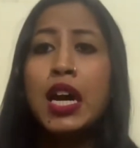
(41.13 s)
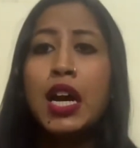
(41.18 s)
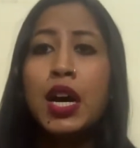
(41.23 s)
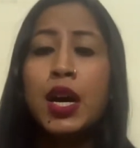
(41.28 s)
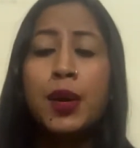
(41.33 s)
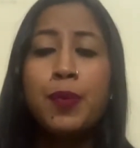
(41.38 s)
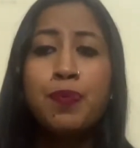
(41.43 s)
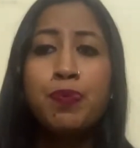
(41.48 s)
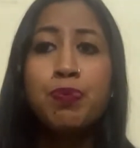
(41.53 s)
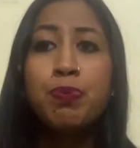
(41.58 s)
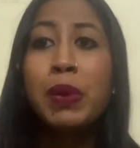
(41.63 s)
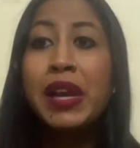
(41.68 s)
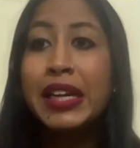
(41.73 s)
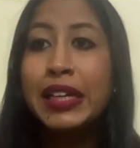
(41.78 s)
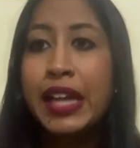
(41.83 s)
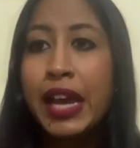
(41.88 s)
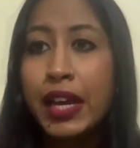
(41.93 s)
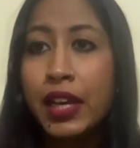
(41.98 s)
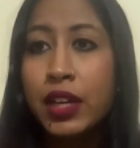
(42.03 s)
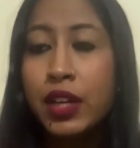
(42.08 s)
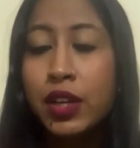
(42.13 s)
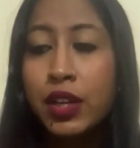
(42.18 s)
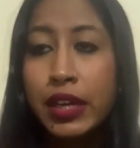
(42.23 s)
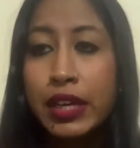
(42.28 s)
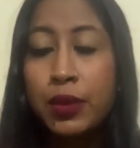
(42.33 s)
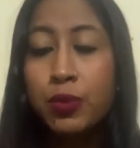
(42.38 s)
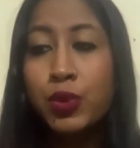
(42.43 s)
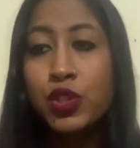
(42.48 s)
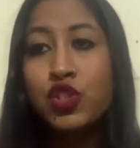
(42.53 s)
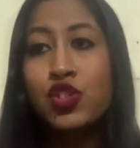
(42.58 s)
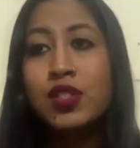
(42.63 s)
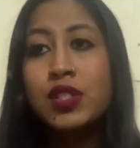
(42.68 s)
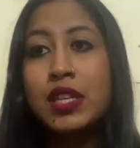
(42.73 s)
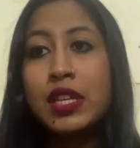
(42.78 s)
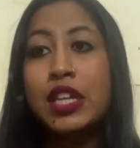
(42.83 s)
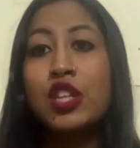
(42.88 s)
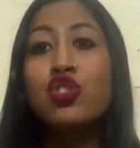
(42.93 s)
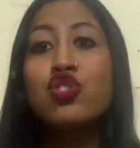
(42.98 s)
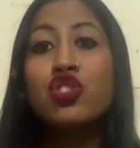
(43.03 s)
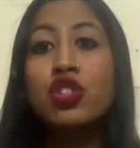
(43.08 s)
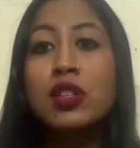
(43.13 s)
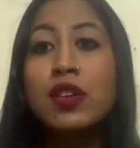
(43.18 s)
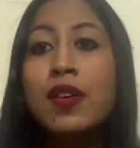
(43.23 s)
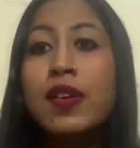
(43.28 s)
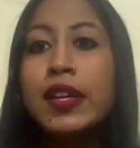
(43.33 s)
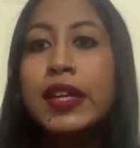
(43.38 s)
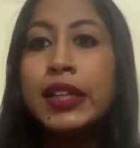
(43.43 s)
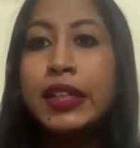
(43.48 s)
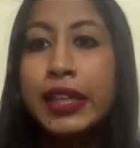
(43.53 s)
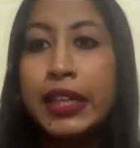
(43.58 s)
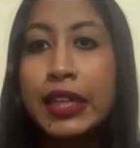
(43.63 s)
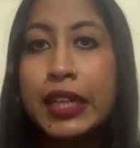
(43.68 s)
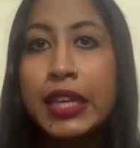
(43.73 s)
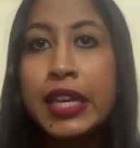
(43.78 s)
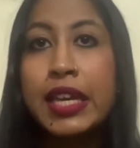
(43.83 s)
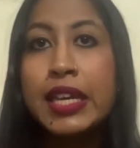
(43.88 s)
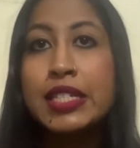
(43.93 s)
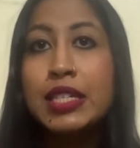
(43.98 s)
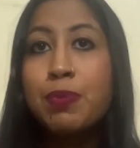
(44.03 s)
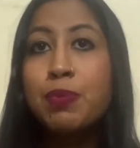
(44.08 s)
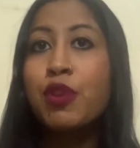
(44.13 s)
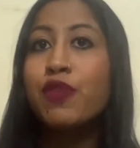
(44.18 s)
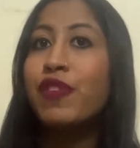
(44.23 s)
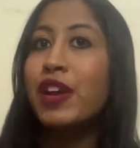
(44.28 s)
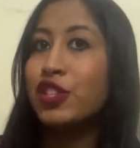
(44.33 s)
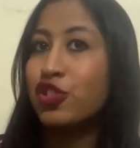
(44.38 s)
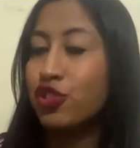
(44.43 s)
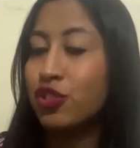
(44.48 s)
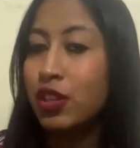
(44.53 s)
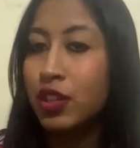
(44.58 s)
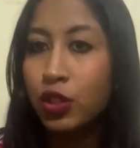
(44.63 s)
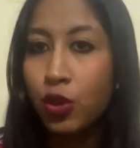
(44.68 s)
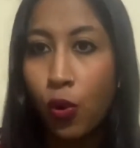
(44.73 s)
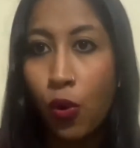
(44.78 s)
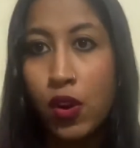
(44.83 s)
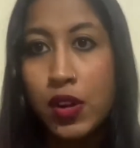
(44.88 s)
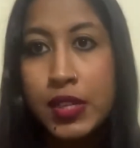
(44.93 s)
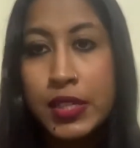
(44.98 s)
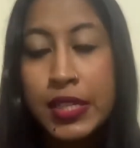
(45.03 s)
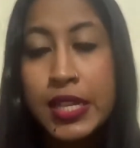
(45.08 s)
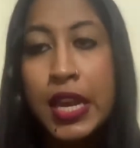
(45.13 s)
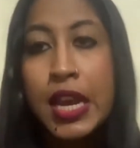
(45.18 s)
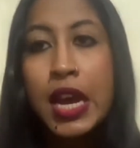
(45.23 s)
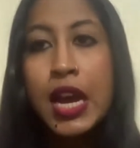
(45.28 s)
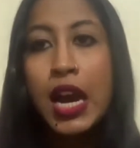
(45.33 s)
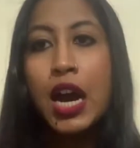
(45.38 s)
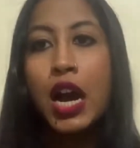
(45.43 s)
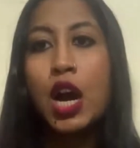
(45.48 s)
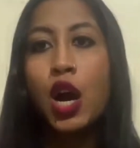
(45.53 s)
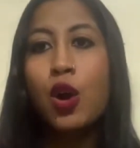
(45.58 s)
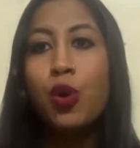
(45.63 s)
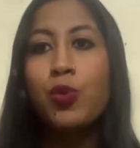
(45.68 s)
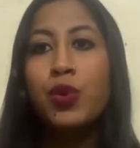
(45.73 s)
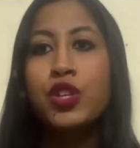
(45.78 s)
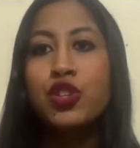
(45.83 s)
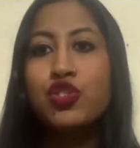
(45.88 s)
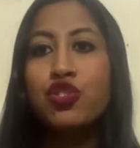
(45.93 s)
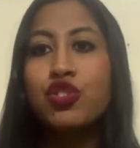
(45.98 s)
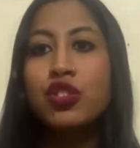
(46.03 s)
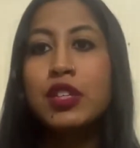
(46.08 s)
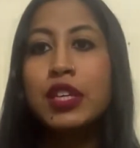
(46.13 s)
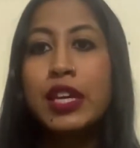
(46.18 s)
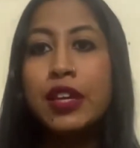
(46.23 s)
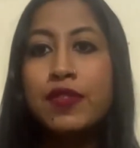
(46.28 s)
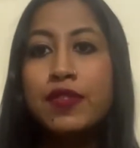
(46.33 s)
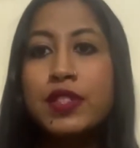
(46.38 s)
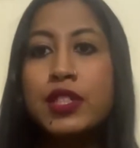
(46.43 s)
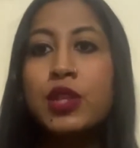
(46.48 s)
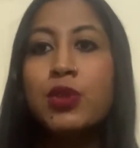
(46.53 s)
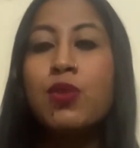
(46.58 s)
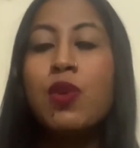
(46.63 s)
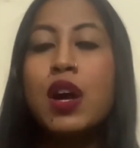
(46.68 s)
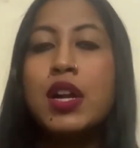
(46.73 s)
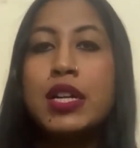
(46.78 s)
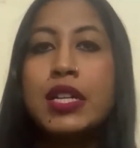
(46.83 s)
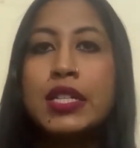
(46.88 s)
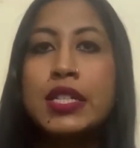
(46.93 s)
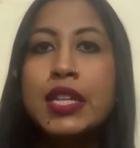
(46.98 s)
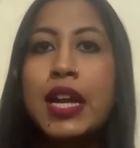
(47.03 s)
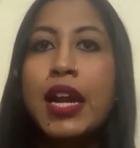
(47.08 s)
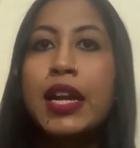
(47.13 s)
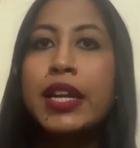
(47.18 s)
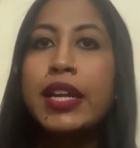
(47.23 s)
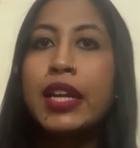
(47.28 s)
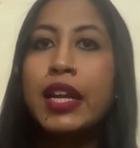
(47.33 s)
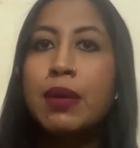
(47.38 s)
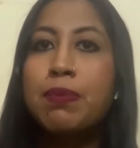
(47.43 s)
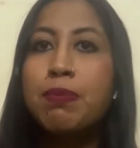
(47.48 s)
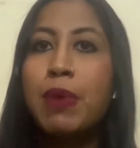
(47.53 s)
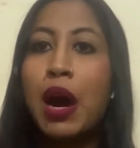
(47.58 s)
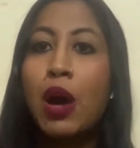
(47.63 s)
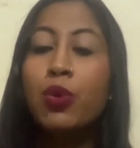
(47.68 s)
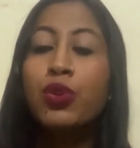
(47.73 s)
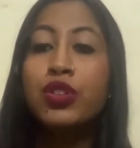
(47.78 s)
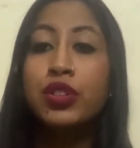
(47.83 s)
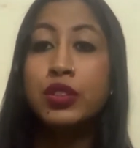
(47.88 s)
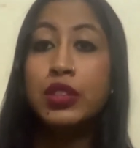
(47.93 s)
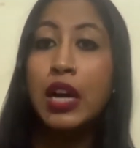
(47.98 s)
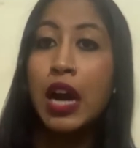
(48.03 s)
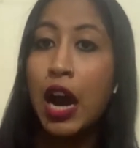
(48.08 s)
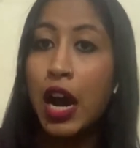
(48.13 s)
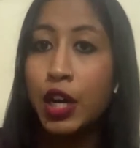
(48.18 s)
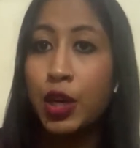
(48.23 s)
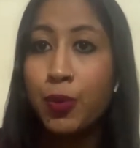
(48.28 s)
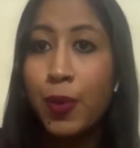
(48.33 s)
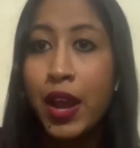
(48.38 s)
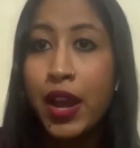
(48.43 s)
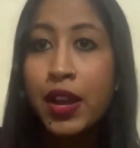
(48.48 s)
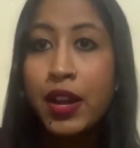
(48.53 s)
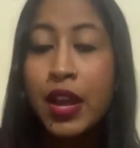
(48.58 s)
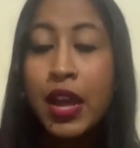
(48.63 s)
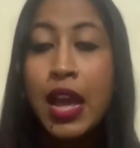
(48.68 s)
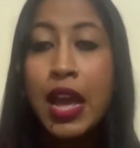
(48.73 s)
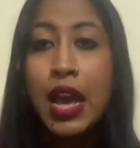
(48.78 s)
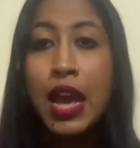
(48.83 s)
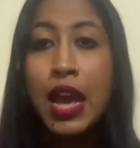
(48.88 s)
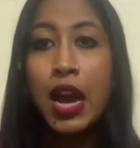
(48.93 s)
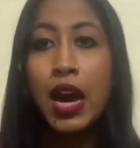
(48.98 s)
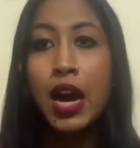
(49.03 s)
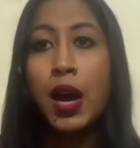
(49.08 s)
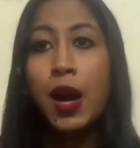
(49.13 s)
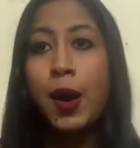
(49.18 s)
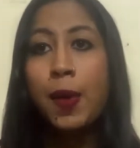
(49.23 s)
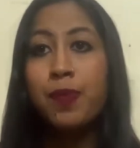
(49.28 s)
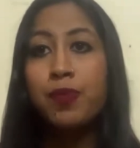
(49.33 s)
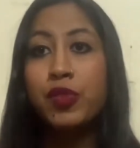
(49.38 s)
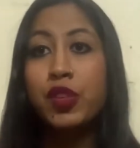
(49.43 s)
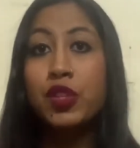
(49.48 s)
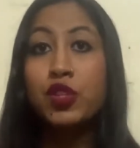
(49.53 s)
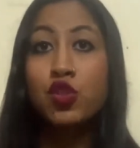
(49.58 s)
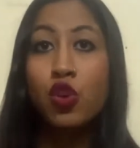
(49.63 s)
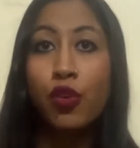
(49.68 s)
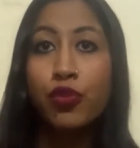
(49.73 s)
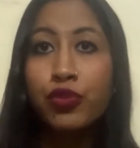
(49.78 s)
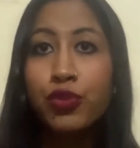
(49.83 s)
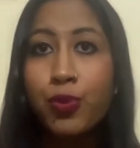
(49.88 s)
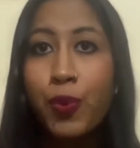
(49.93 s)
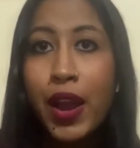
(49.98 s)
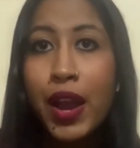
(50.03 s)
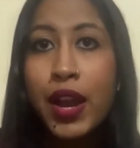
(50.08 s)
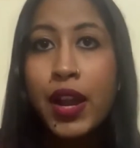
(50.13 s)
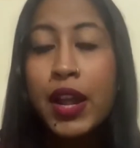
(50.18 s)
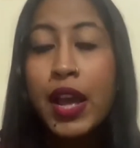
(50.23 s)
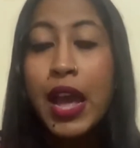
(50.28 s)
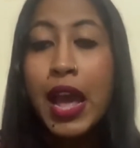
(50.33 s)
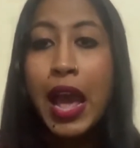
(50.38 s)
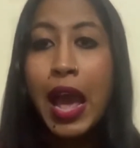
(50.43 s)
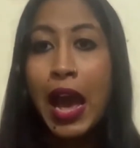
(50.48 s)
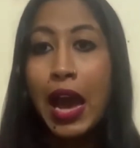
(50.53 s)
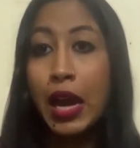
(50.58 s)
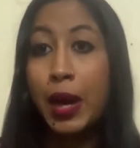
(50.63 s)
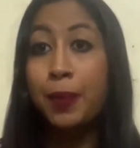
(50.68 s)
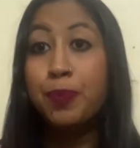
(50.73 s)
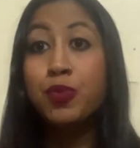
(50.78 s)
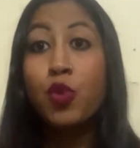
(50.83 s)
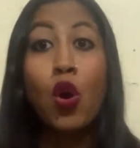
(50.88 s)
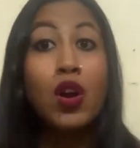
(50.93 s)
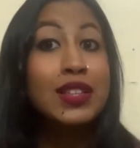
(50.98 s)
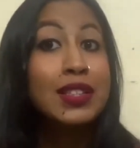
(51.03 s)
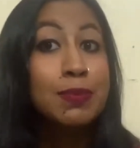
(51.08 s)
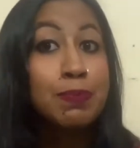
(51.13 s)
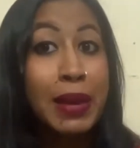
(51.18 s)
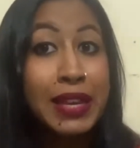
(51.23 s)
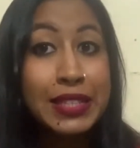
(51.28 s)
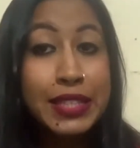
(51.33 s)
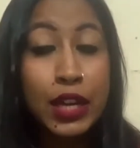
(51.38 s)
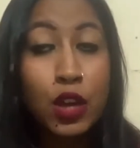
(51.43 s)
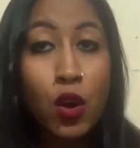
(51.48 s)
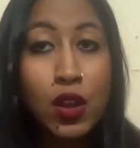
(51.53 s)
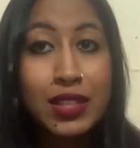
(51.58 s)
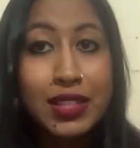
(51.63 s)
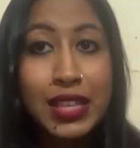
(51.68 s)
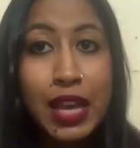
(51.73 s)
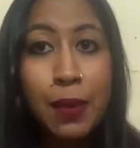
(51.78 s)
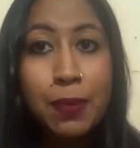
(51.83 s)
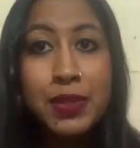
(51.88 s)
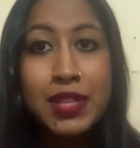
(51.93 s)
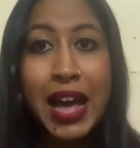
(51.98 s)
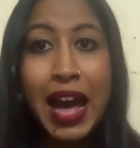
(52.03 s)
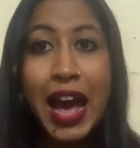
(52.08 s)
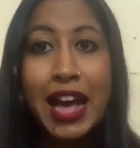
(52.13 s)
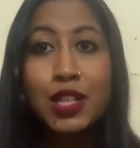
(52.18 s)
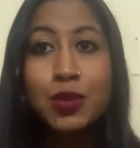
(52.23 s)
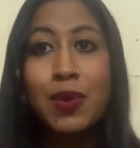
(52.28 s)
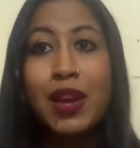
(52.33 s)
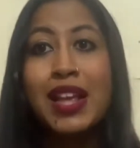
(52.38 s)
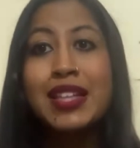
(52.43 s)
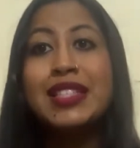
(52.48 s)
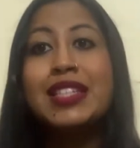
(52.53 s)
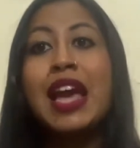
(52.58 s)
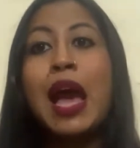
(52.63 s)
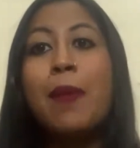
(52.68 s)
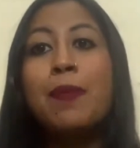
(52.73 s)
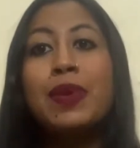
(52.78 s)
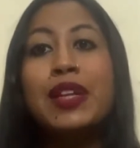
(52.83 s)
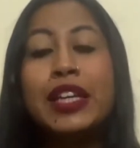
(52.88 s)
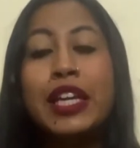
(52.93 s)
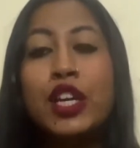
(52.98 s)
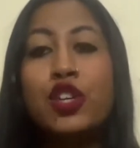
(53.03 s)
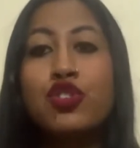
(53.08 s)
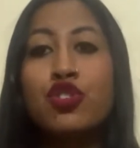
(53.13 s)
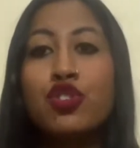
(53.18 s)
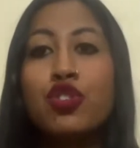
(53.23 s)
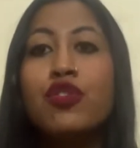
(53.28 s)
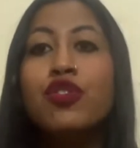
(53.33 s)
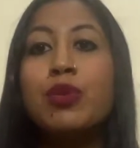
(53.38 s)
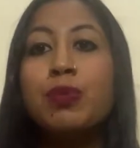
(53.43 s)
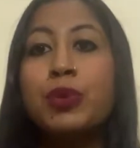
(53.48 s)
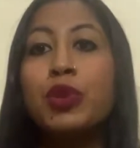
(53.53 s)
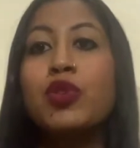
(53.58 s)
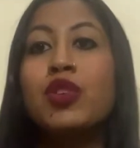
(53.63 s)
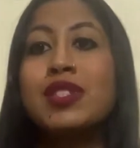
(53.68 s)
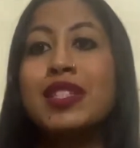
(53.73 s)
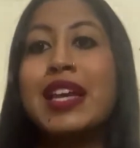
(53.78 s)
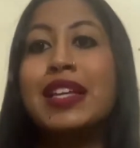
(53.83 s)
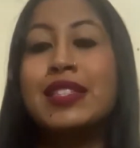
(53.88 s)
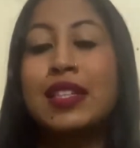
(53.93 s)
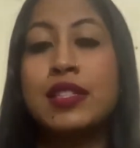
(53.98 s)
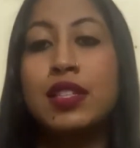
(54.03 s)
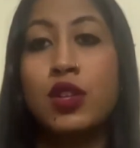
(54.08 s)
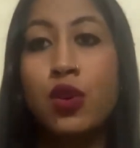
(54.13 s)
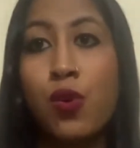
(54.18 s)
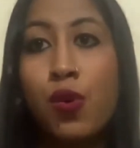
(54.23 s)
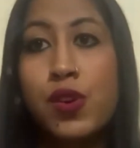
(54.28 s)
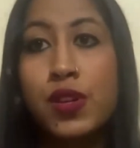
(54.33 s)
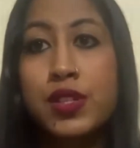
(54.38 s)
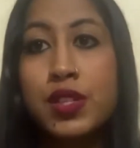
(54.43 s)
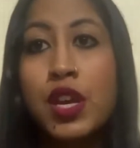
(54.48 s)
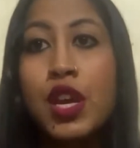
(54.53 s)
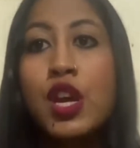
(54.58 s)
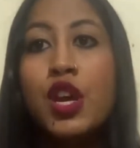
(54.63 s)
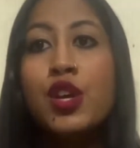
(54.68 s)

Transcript: Um, BTech, eh, which is an engineering degree, is a professional course uh, which gives you understanding about the hardware, um, the software, uh, con basic concepts as well as the application of computer science as a course.